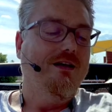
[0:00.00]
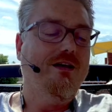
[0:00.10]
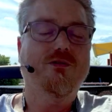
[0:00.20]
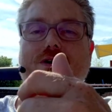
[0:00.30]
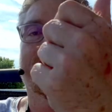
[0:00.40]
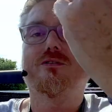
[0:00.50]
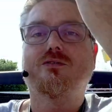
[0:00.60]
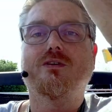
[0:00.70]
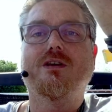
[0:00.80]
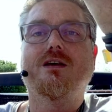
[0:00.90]
As you can
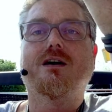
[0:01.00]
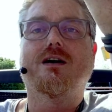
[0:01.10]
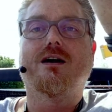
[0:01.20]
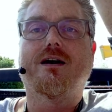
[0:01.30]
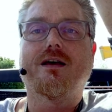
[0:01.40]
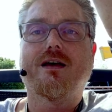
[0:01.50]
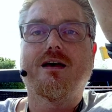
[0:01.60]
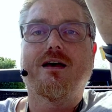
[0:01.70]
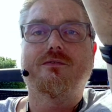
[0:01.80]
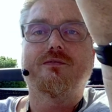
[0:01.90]
see, I
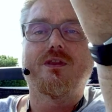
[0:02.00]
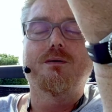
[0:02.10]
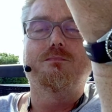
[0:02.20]
have the